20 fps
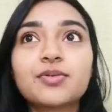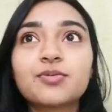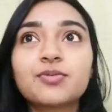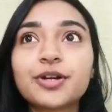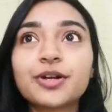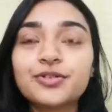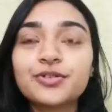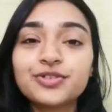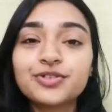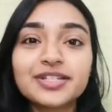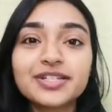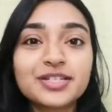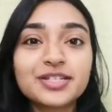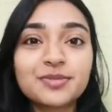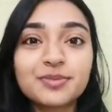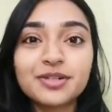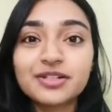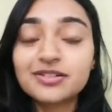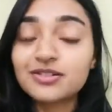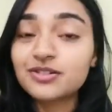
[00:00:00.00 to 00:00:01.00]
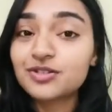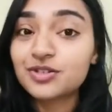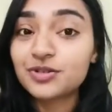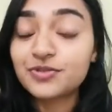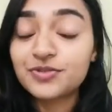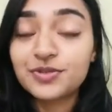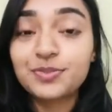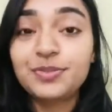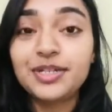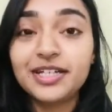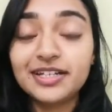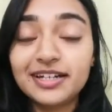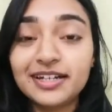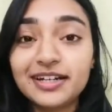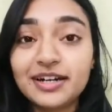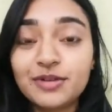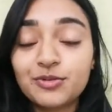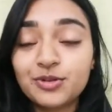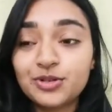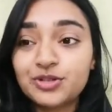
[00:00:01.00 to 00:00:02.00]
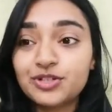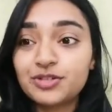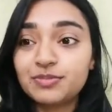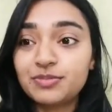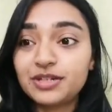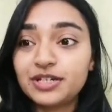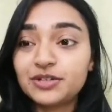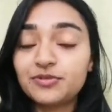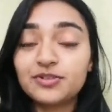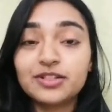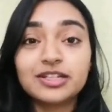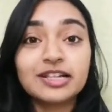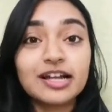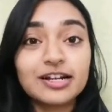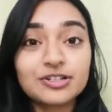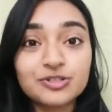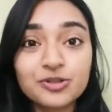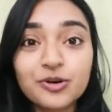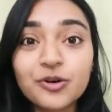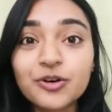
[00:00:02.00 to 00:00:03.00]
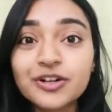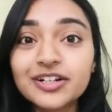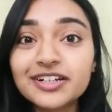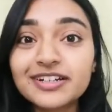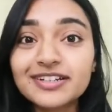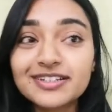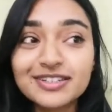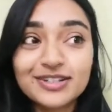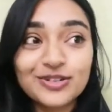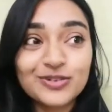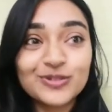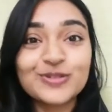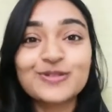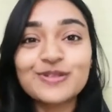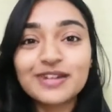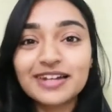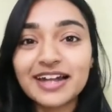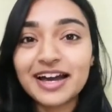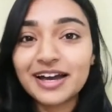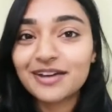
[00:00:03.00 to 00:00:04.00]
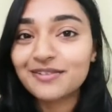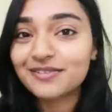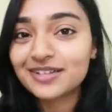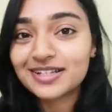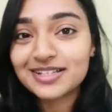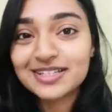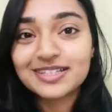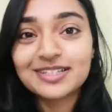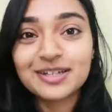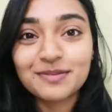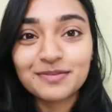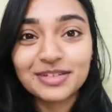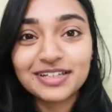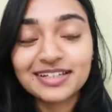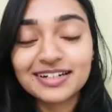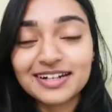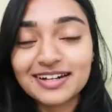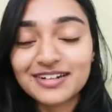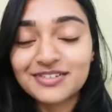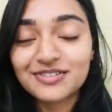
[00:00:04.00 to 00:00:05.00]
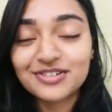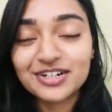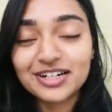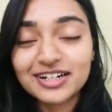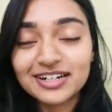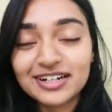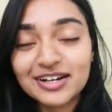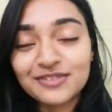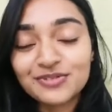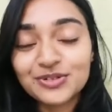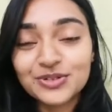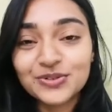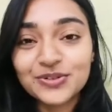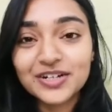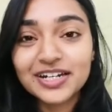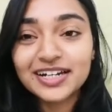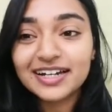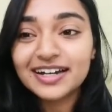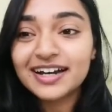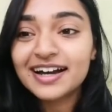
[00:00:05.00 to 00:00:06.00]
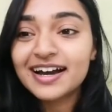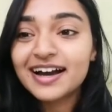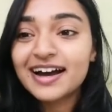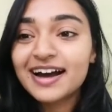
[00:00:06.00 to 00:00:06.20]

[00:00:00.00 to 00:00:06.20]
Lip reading: one of those experiences of speaking. I want to speak with larger audience and also live. That's something that I really love doing.